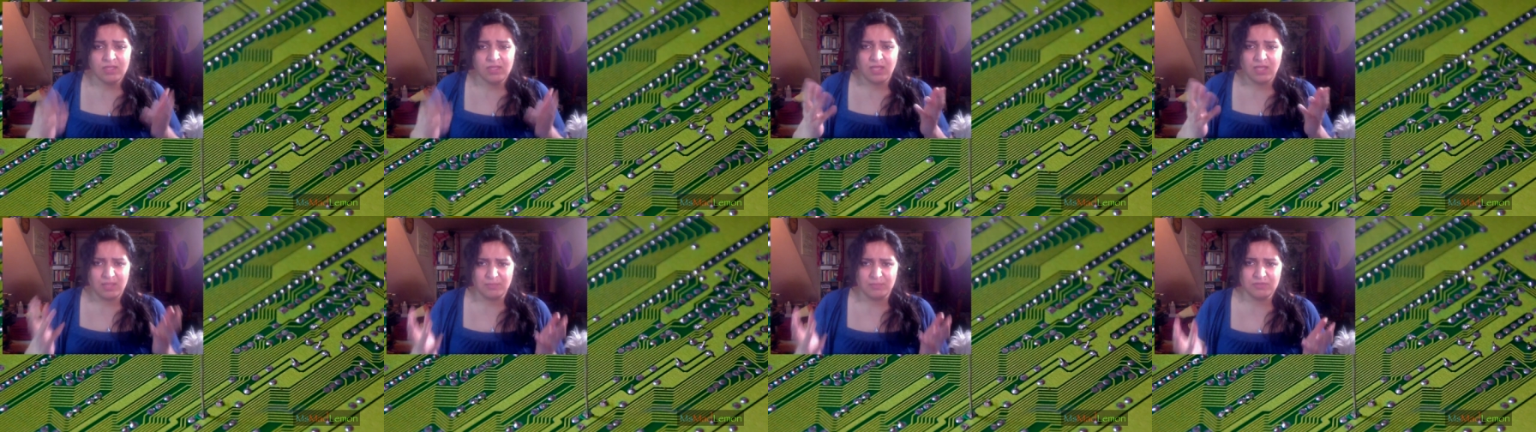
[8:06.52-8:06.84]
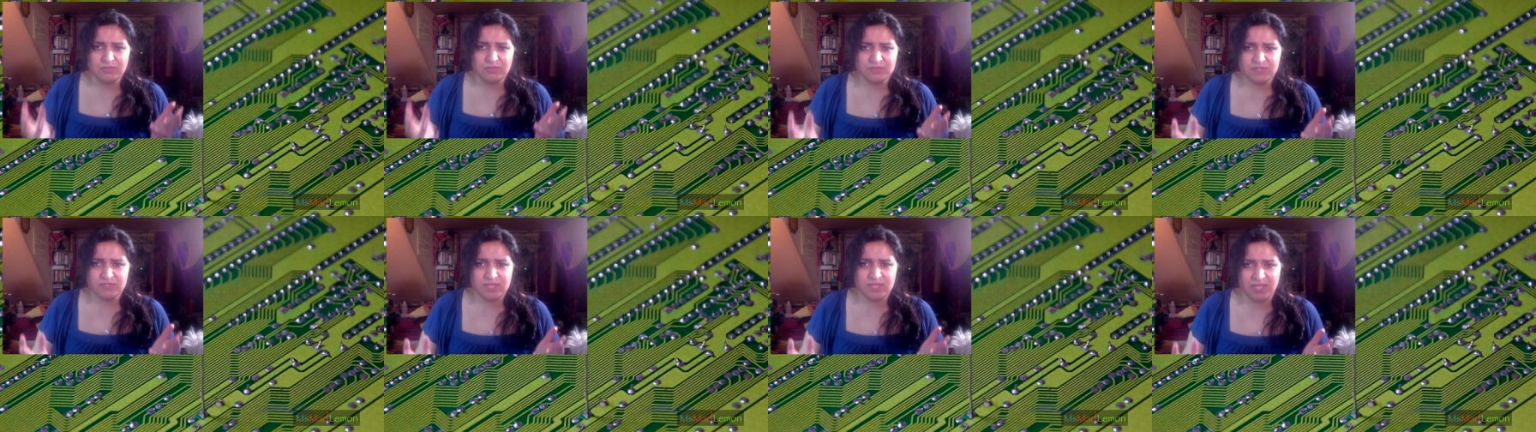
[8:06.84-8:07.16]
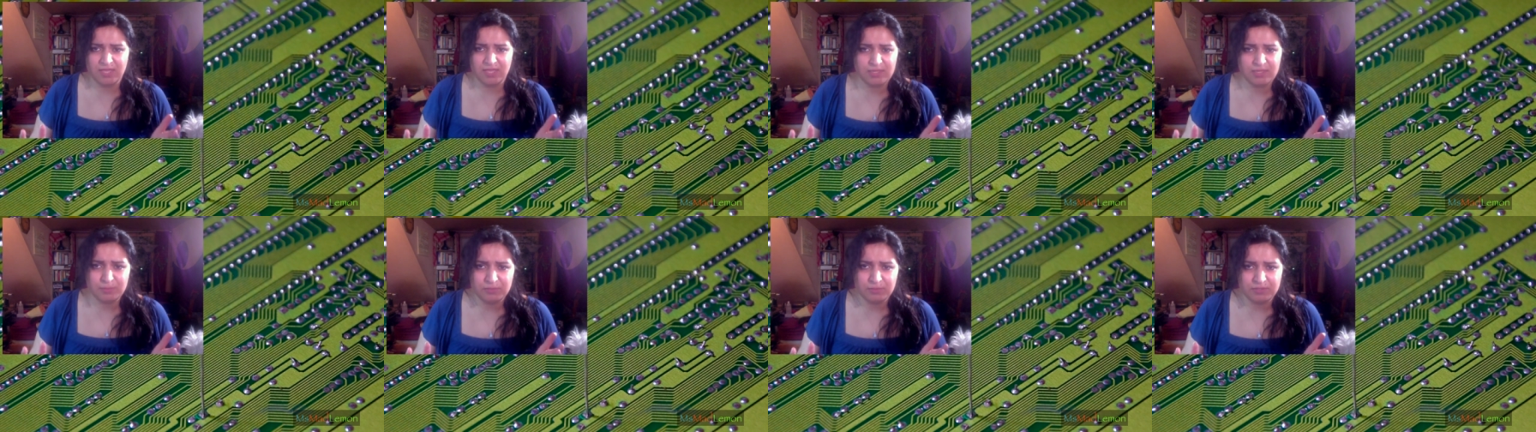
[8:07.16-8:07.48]
I'm not seeing
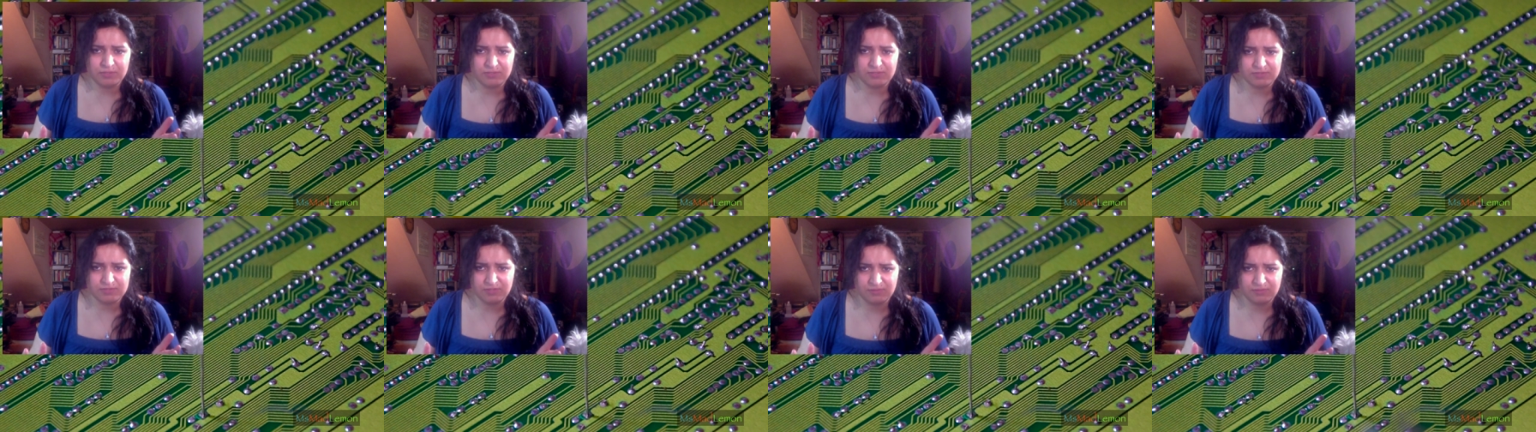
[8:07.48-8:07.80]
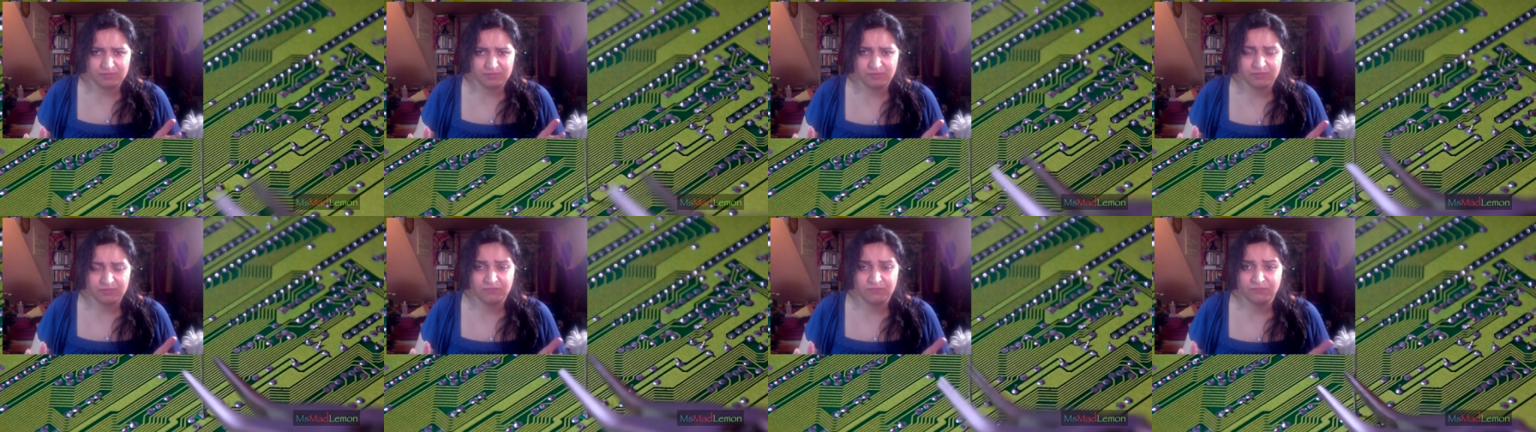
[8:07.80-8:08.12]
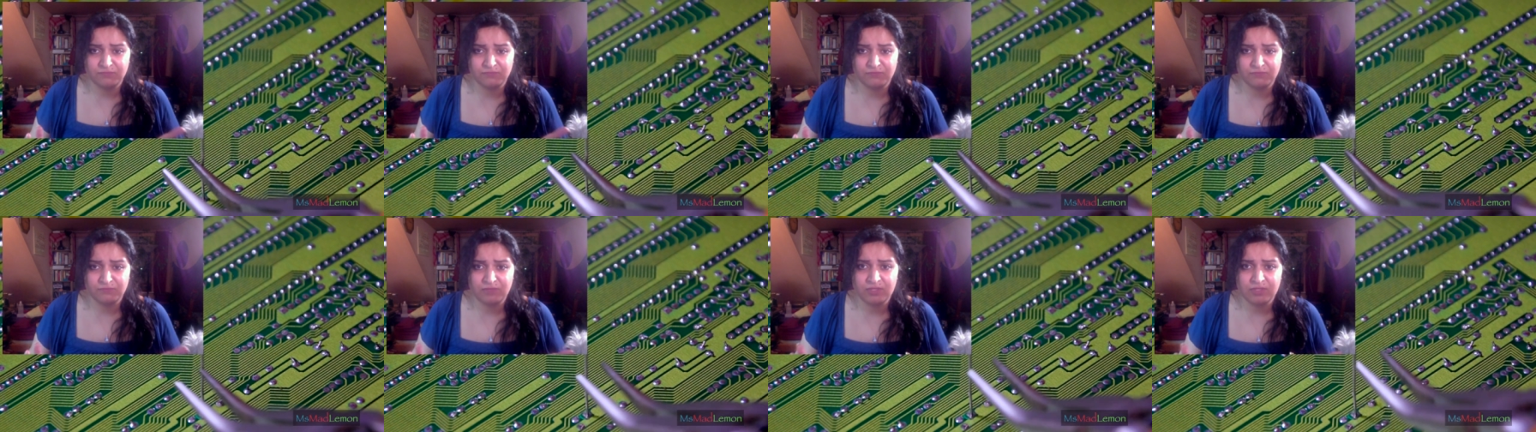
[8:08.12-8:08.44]
anybody as a
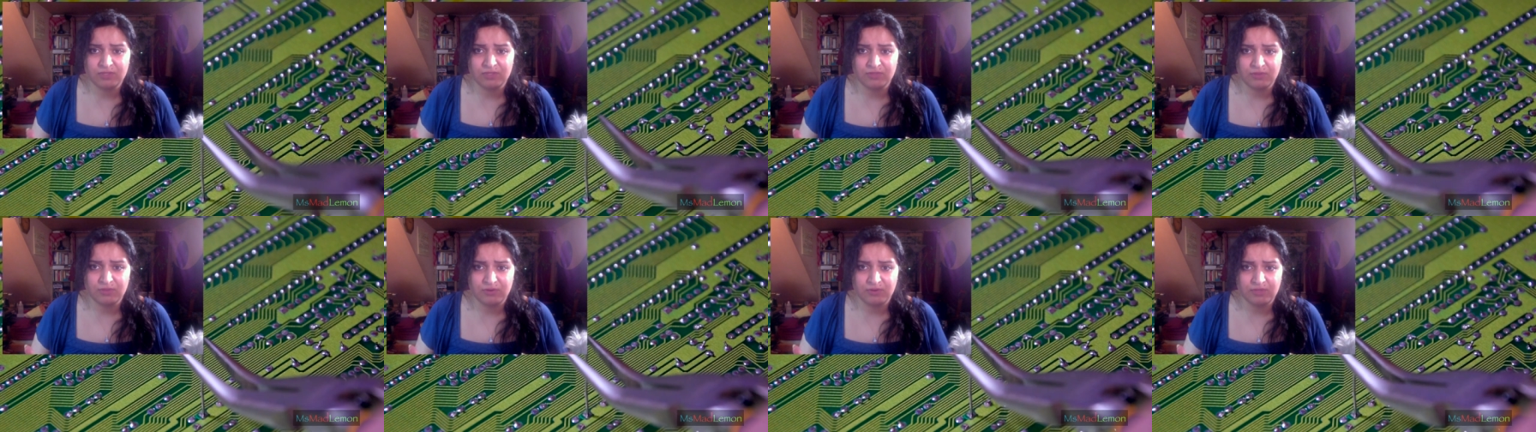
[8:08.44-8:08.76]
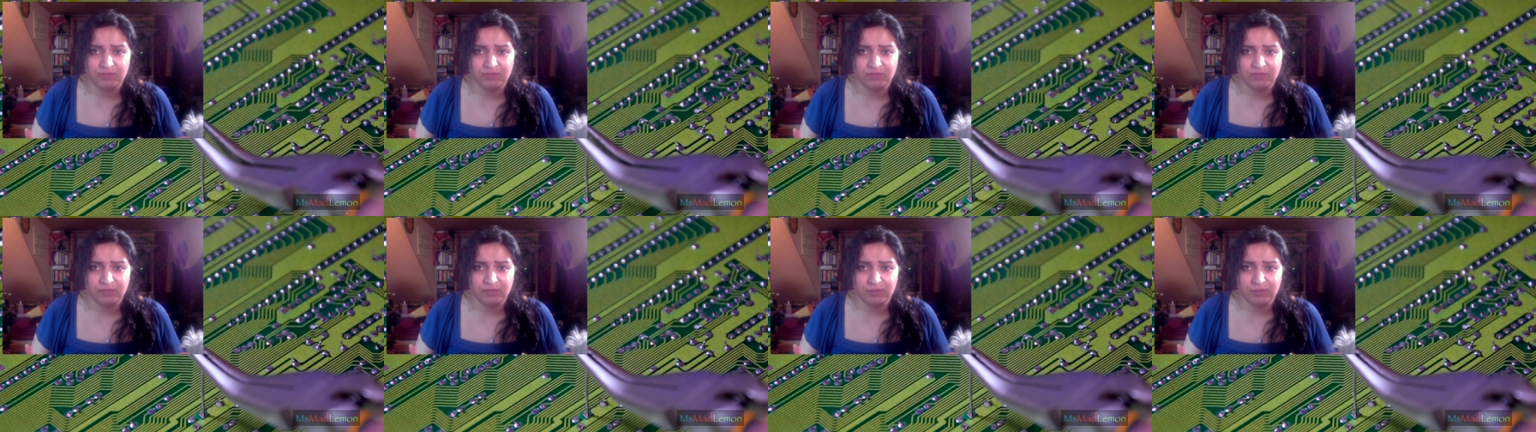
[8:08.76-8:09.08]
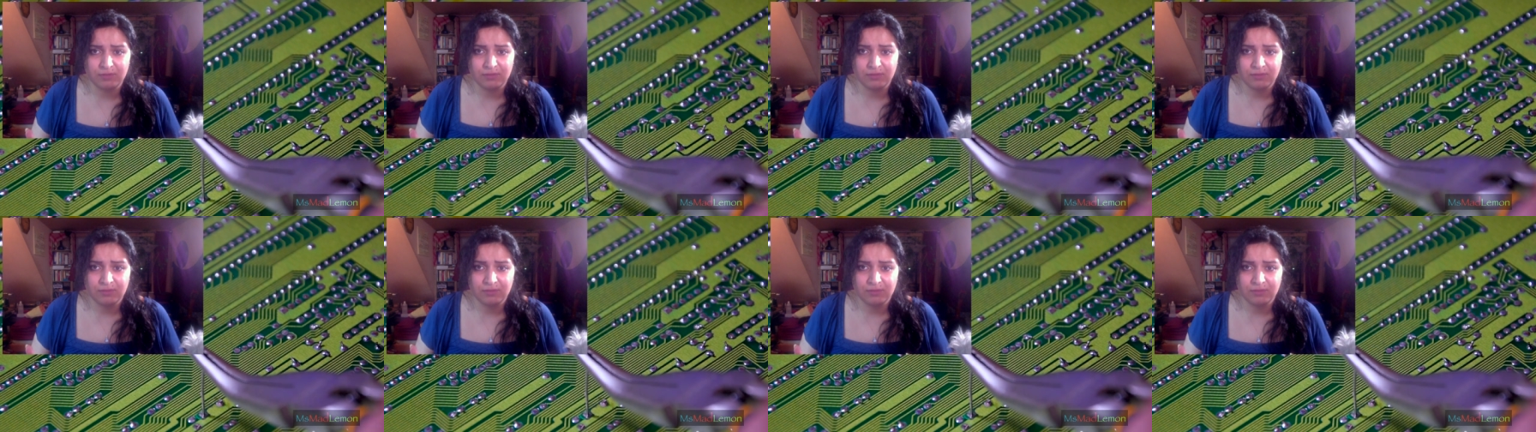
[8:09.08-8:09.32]
freaking authority figure.